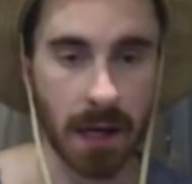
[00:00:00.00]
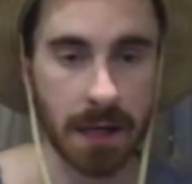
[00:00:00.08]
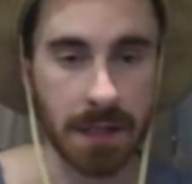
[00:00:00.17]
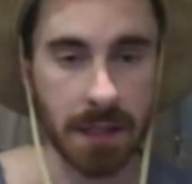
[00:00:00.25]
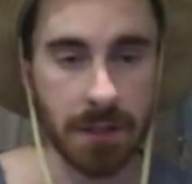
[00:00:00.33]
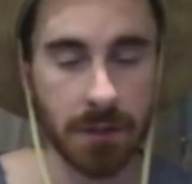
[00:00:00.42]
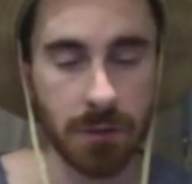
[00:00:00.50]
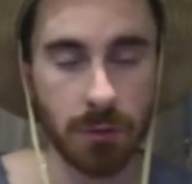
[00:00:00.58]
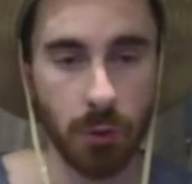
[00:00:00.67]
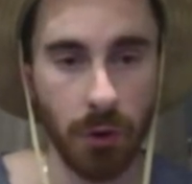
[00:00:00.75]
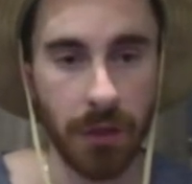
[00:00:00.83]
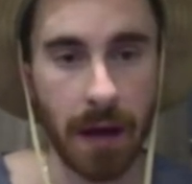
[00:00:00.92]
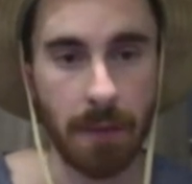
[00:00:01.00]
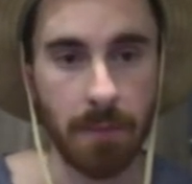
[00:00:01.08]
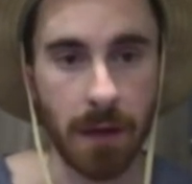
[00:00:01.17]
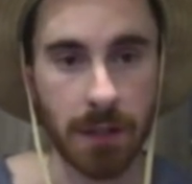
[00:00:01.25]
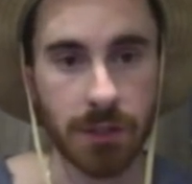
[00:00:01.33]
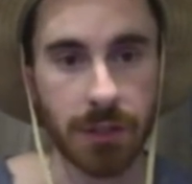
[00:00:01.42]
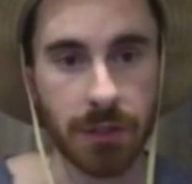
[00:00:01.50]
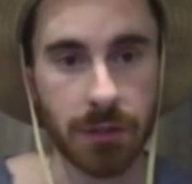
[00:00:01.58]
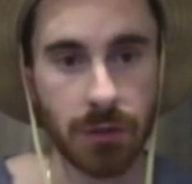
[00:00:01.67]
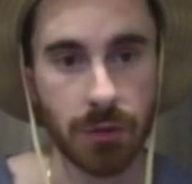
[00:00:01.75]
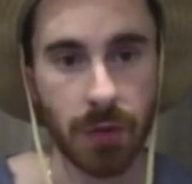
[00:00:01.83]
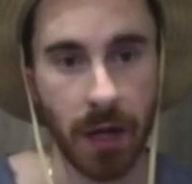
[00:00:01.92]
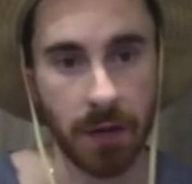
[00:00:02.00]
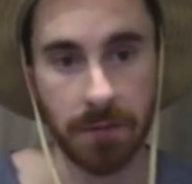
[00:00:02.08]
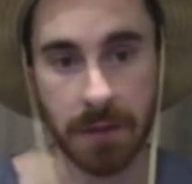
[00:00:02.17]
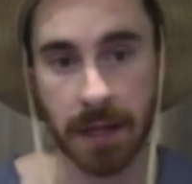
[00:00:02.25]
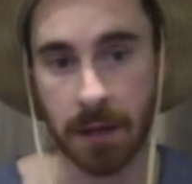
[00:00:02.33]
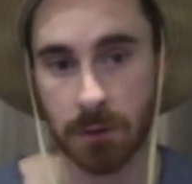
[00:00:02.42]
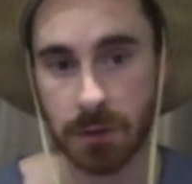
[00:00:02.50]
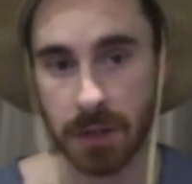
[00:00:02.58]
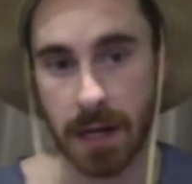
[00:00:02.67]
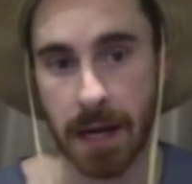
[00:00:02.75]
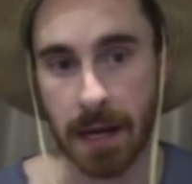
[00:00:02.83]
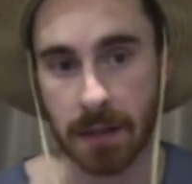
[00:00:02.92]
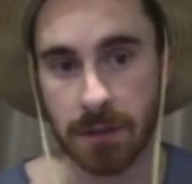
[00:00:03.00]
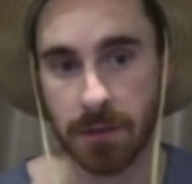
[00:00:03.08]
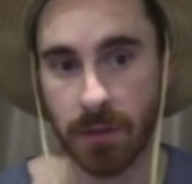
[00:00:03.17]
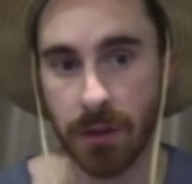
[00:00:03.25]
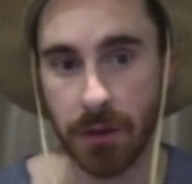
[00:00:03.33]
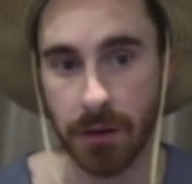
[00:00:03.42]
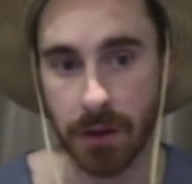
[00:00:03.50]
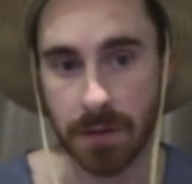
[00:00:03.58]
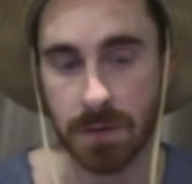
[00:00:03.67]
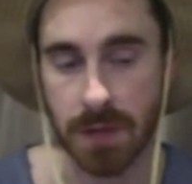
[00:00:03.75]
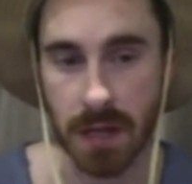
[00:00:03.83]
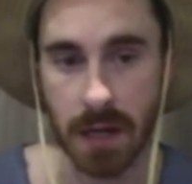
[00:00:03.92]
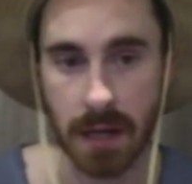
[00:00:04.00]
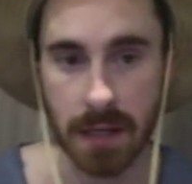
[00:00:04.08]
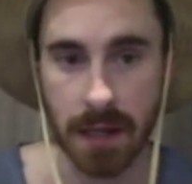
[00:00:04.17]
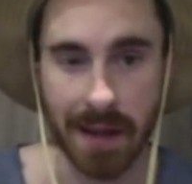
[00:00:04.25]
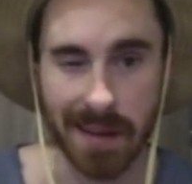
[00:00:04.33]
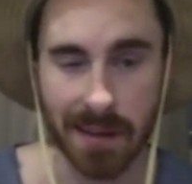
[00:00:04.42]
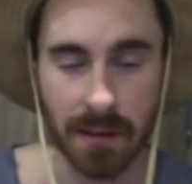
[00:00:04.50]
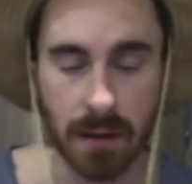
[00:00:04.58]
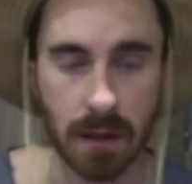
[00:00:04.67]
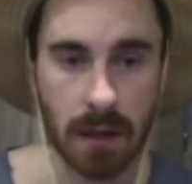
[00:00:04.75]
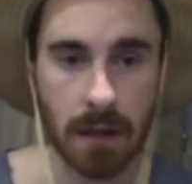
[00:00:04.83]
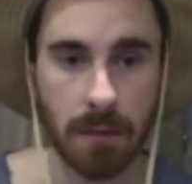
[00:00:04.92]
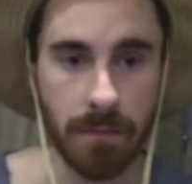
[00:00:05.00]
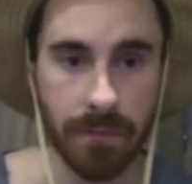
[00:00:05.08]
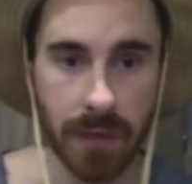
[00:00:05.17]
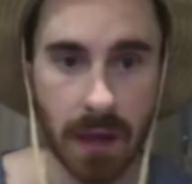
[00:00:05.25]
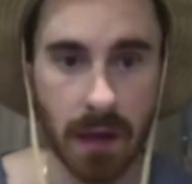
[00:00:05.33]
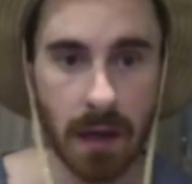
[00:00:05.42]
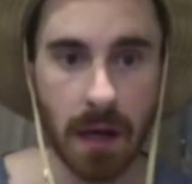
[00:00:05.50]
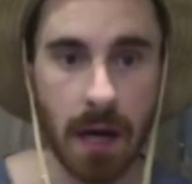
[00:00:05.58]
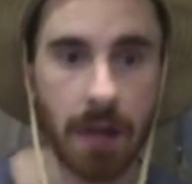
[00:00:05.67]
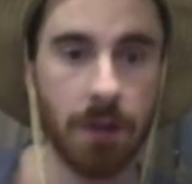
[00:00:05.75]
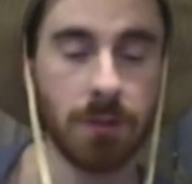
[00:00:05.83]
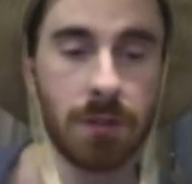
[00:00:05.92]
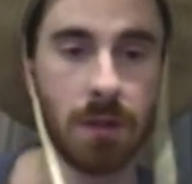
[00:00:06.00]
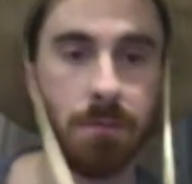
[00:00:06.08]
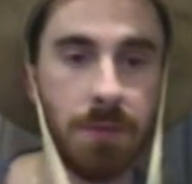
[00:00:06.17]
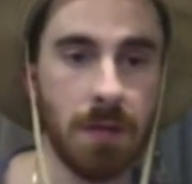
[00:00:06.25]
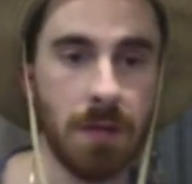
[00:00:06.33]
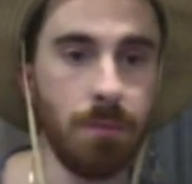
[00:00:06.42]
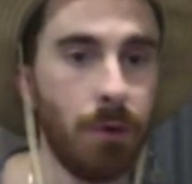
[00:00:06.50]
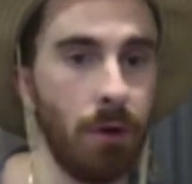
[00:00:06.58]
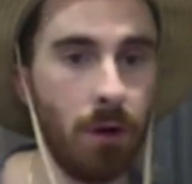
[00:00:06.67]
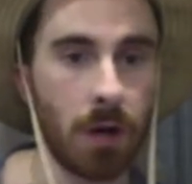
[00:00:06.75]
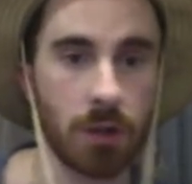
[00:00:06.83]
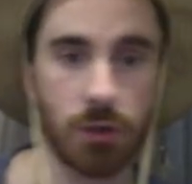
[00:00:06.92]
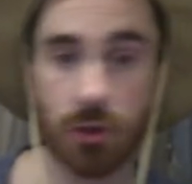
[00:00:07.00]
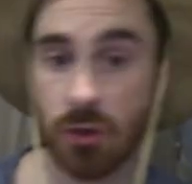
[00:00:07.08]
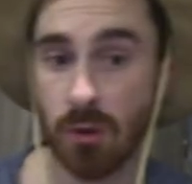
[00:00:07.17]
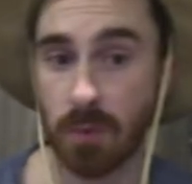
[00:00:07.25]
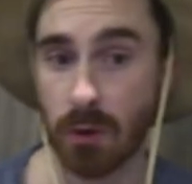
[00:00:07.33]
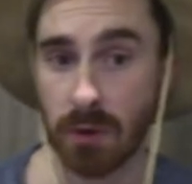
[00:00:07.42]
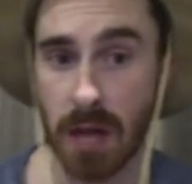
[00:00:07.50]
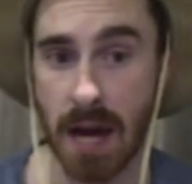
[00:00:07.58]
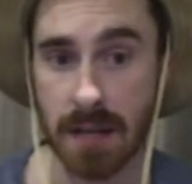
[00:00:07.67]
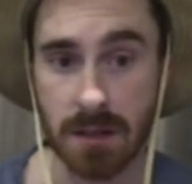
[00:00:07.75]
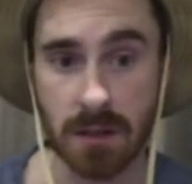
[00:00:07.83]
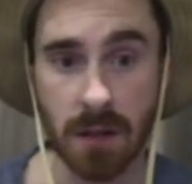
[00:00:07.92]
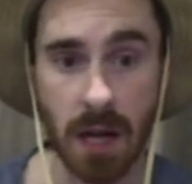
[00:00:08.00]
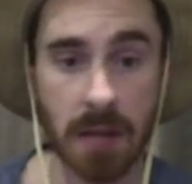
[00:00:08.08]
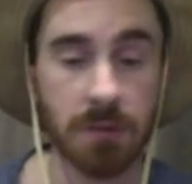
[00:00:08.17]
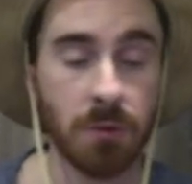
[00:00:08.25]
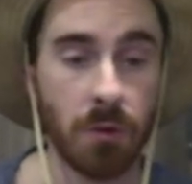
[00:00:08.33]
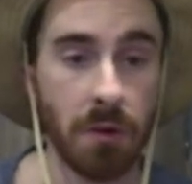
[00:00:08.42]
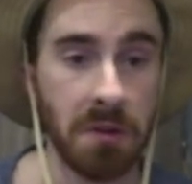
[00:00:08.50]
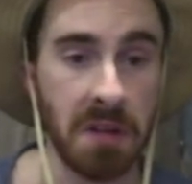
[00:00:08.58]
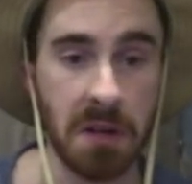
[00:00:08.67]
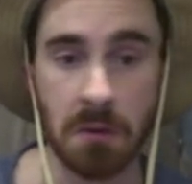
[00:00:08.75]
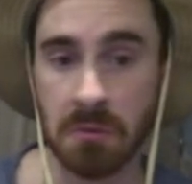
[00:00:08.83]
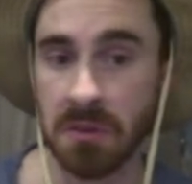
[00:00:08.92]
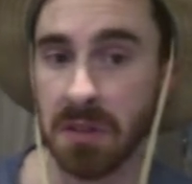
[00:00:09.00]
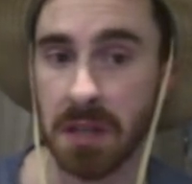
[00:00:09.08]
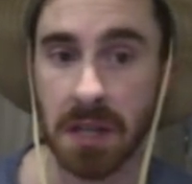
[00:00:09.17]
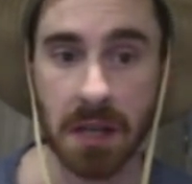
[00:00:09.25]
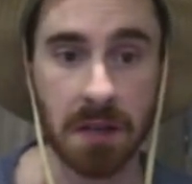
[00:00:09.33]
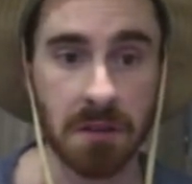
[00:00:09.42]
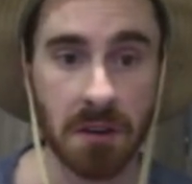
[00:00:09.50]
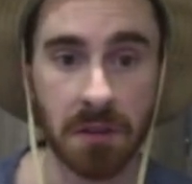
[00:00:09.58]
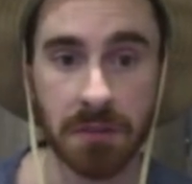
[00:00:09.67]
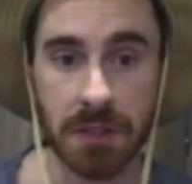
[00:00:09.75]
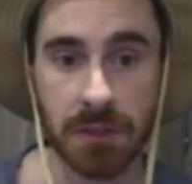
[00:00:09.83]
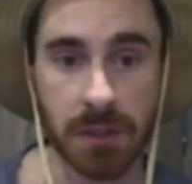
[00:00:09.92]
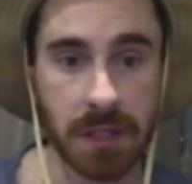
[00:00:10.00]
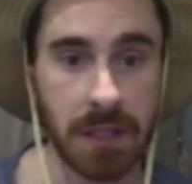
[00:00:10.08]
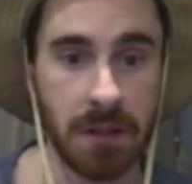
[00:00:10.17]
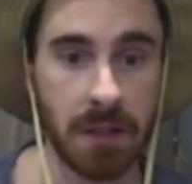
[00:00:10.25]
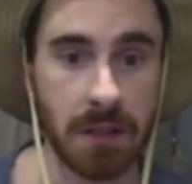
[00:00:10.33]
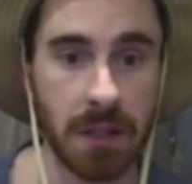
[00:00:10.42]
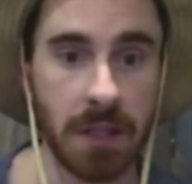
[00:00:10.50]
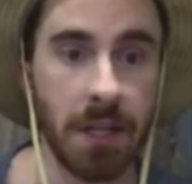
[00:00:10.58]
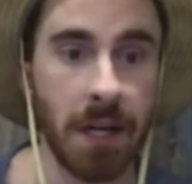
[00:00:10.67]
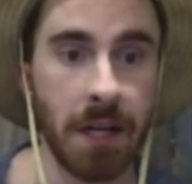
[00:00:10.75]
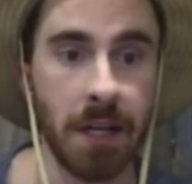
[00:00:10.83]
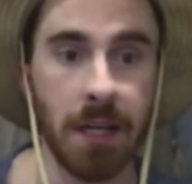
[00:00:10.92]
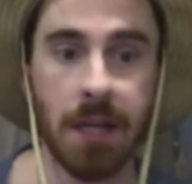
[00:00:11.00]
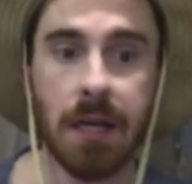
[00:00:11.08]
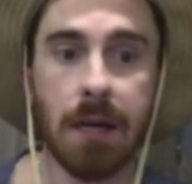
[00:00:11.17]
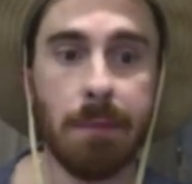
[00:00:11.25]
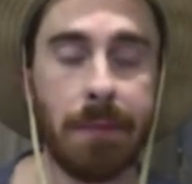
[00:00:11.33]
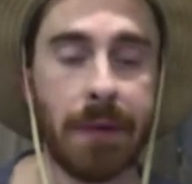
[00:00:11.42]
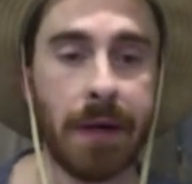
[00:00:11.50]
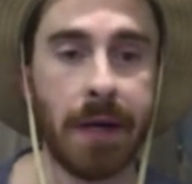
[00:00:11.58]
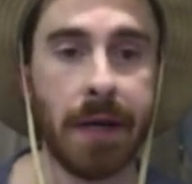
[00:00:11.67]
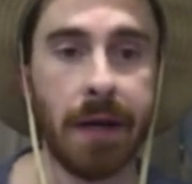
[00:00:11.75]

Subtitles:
I need to duel that much to kind of counteract the nerves that I get. I know some people are super relaxed in Alliance War. They don't really get nervous or anything like that. But